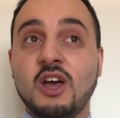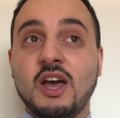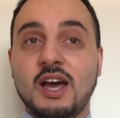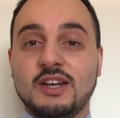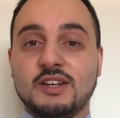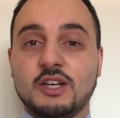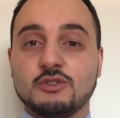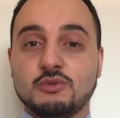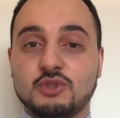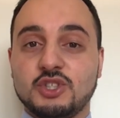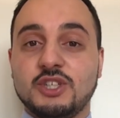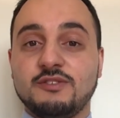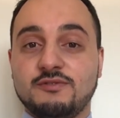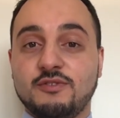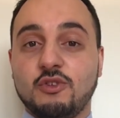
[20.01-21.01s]
and how to
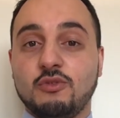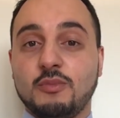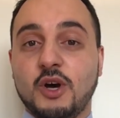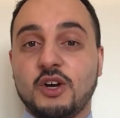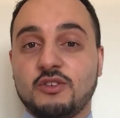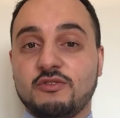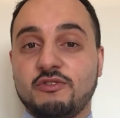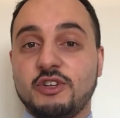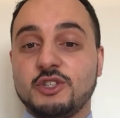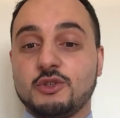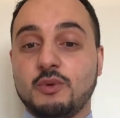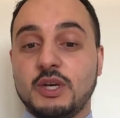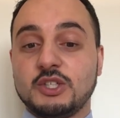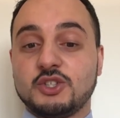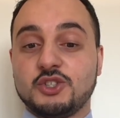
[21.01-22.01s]
achieve full marks for each
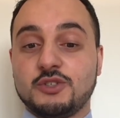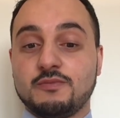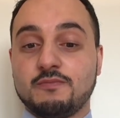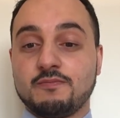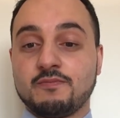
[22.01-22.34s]
question.